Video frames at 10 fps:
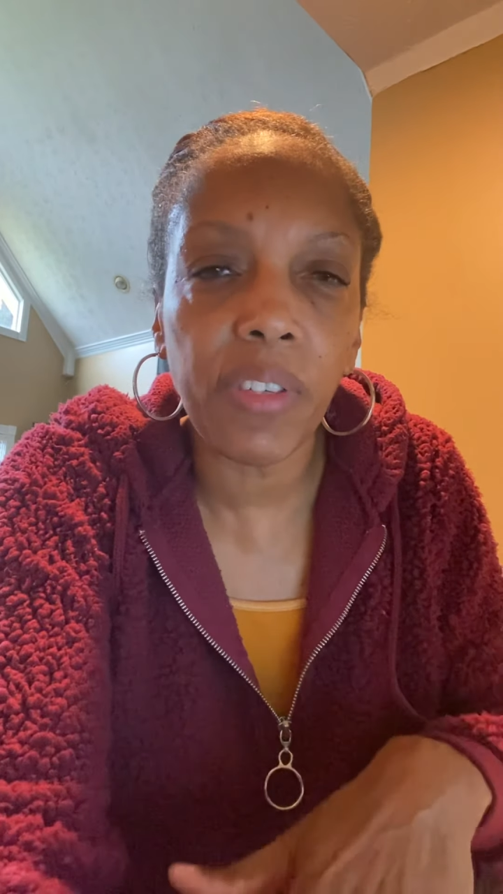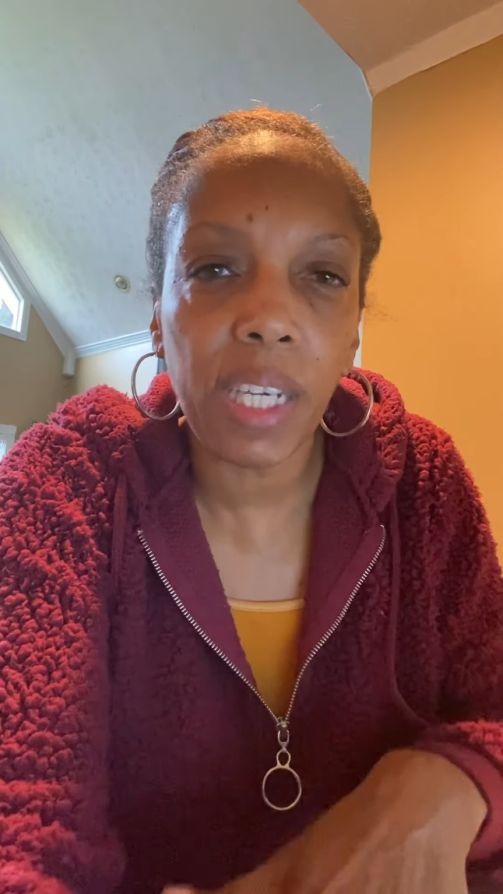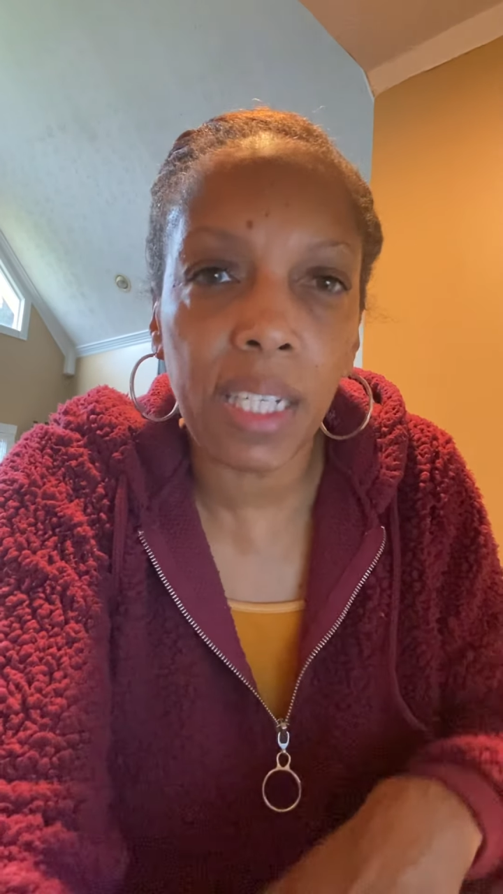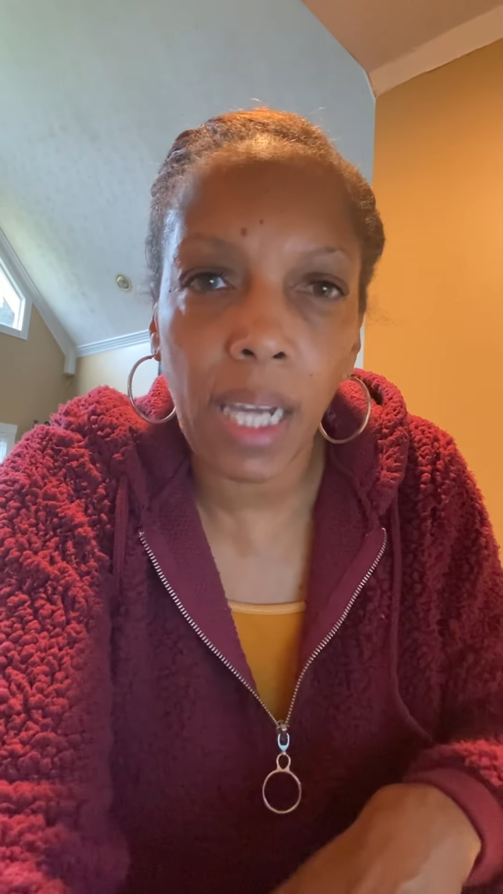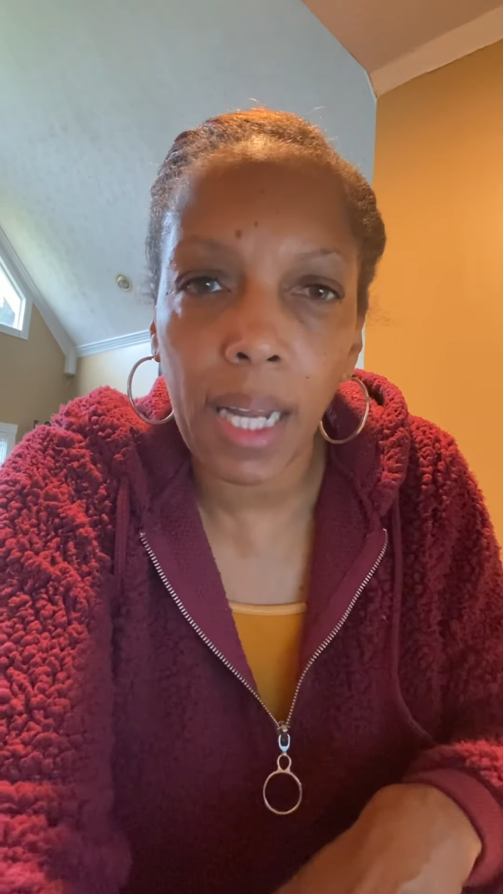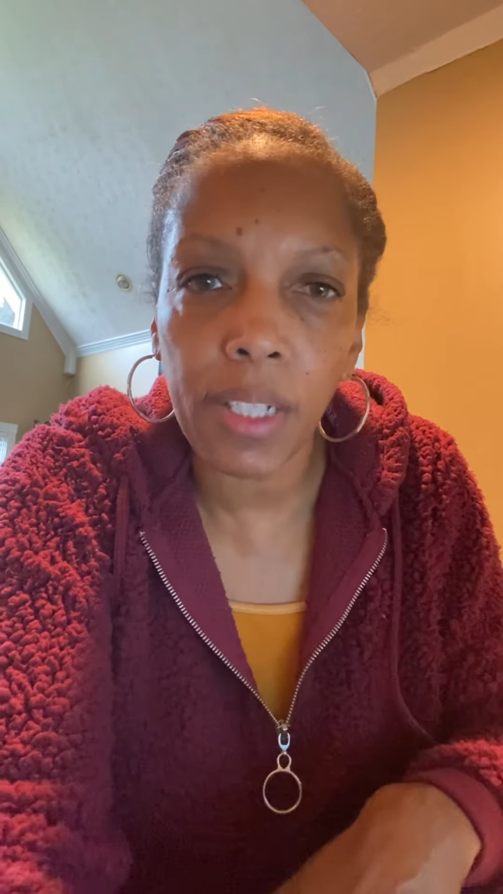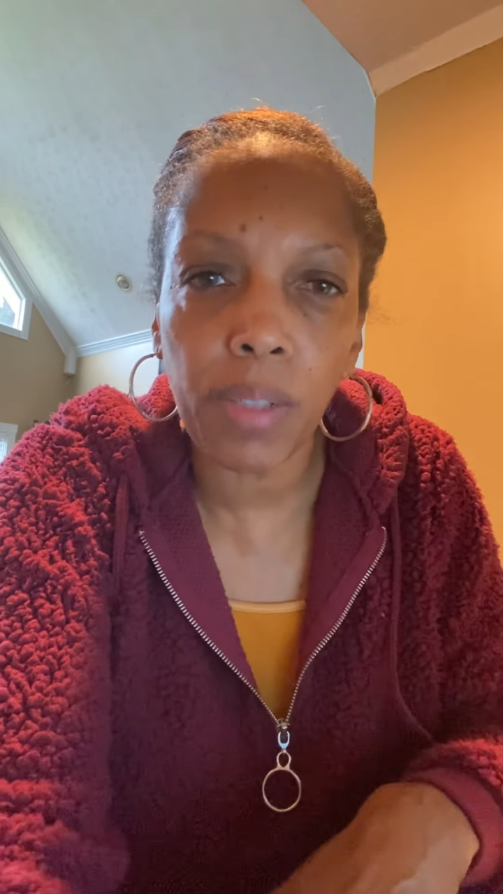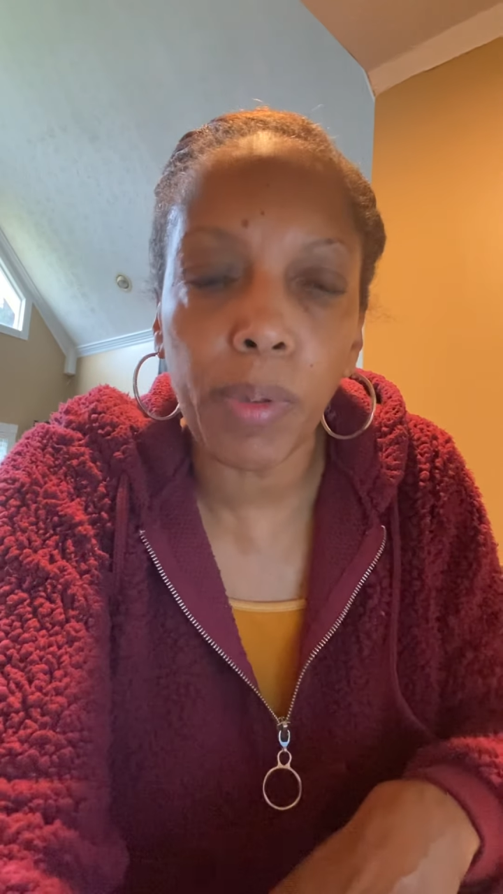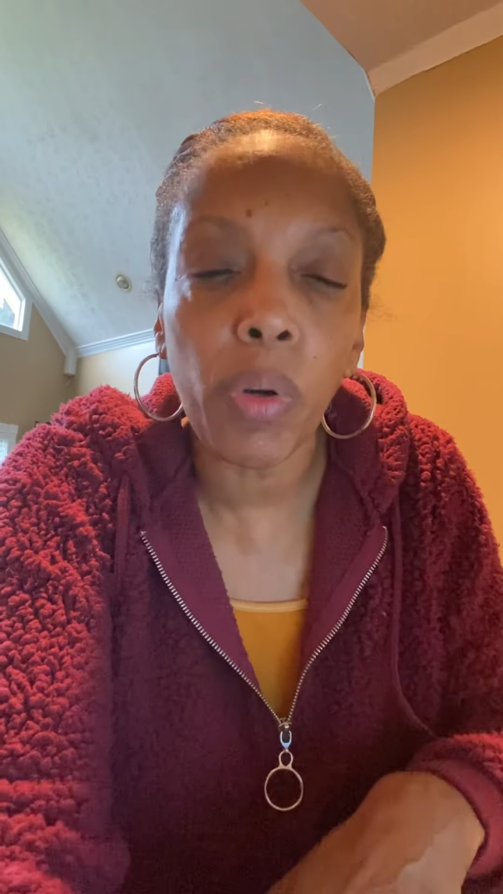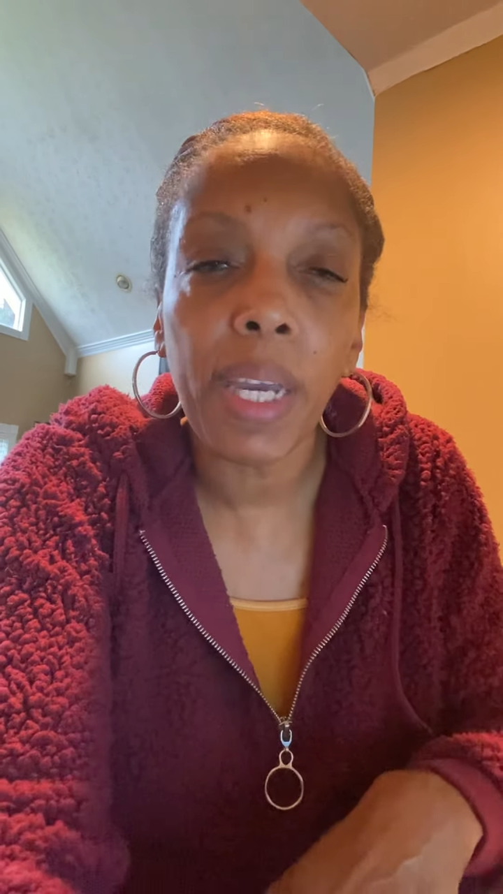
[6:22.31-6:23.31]
get
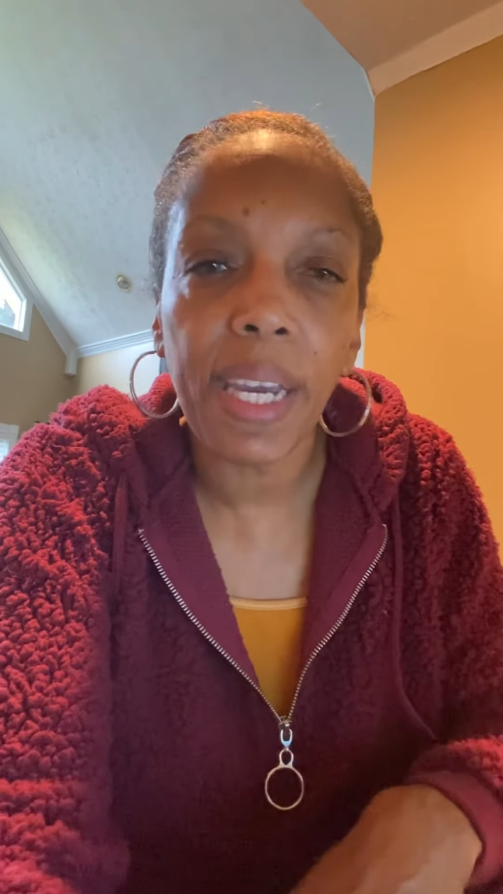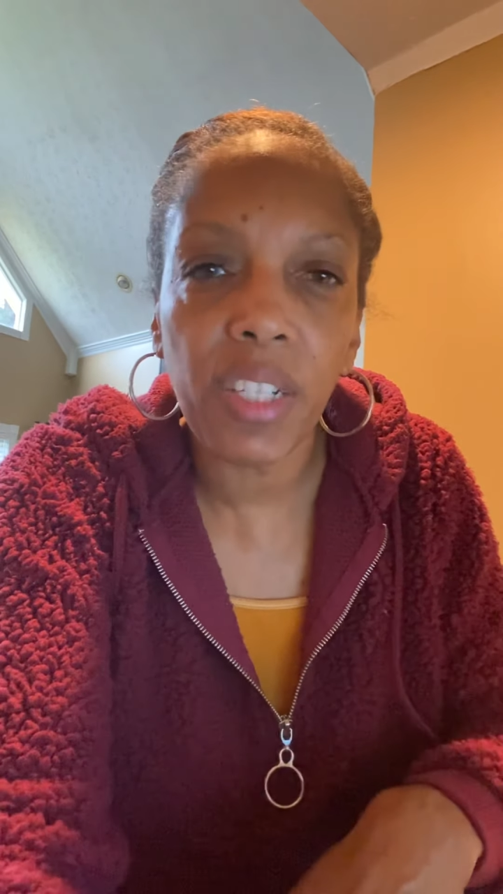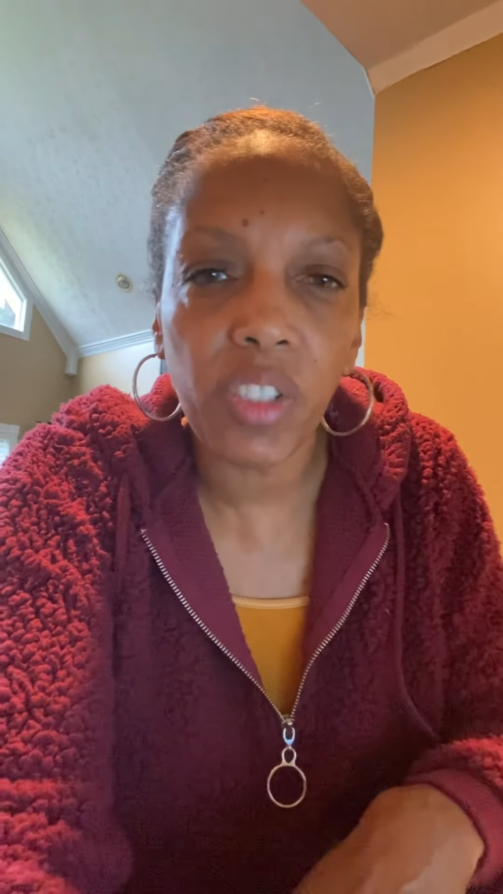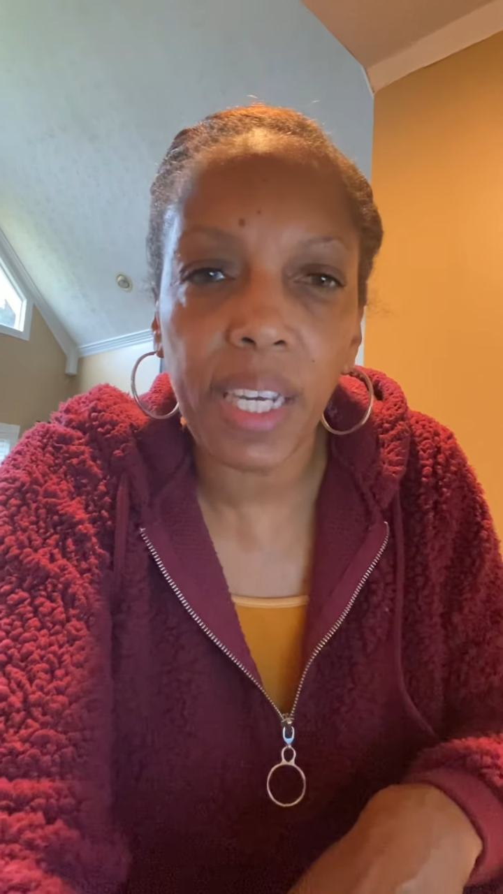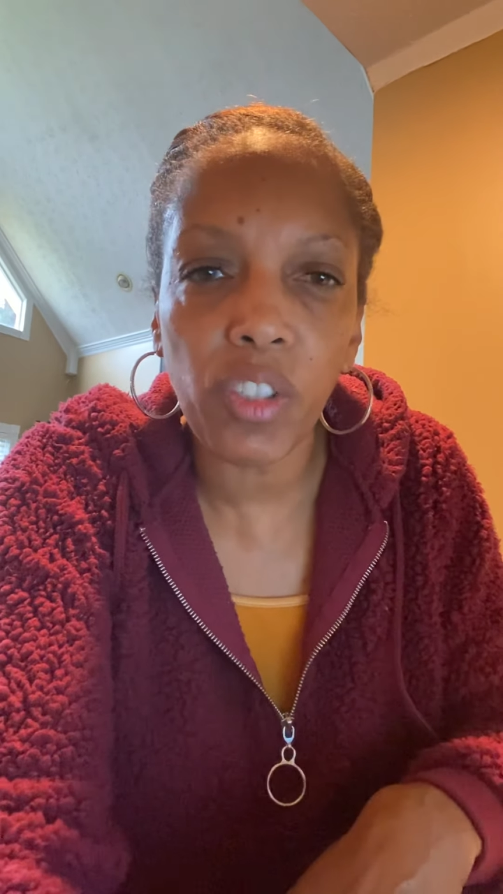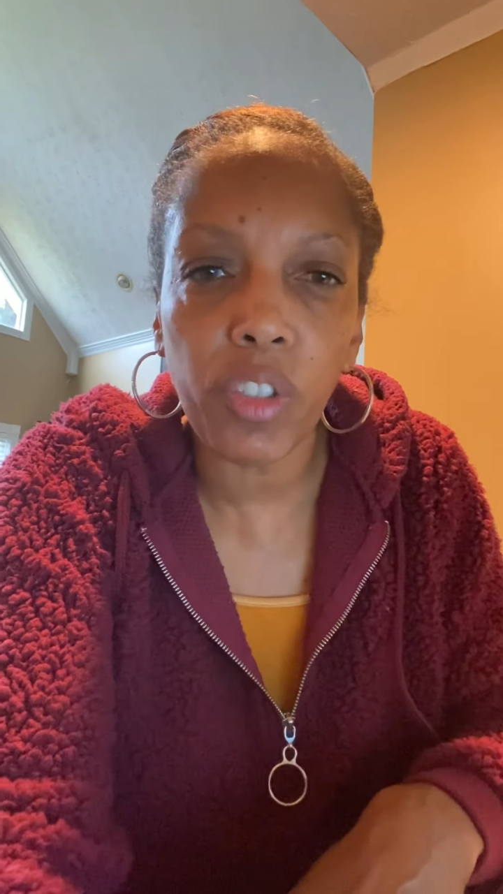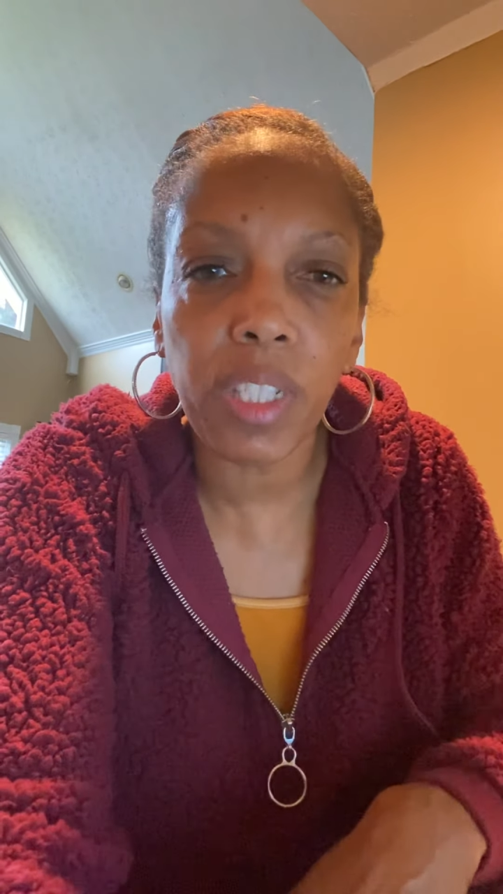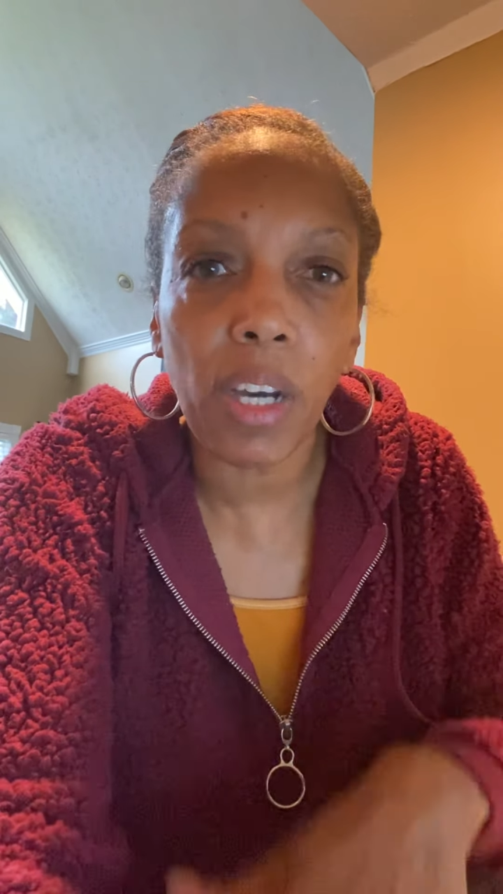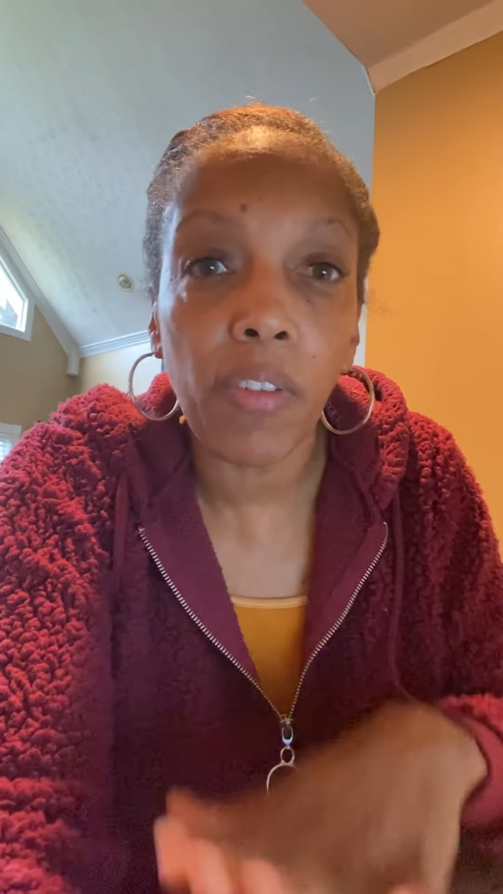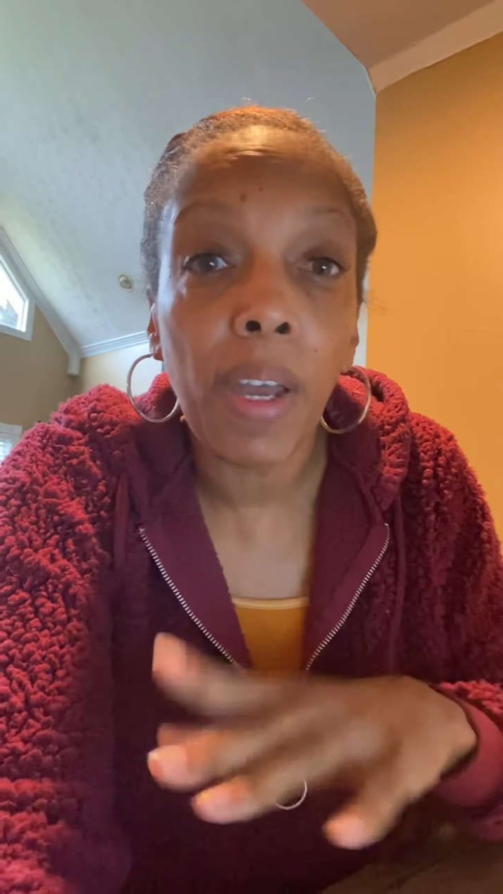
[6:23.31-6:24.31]
knowledgeable, educate
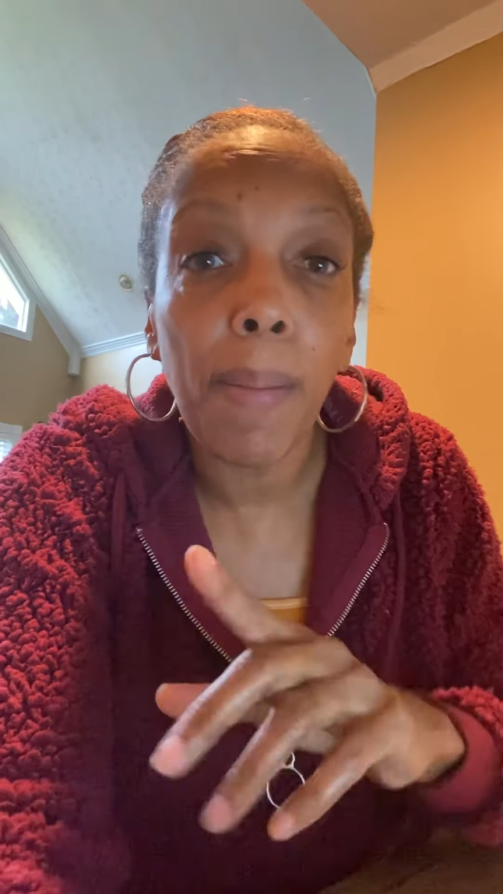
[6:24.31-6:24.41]
yourself.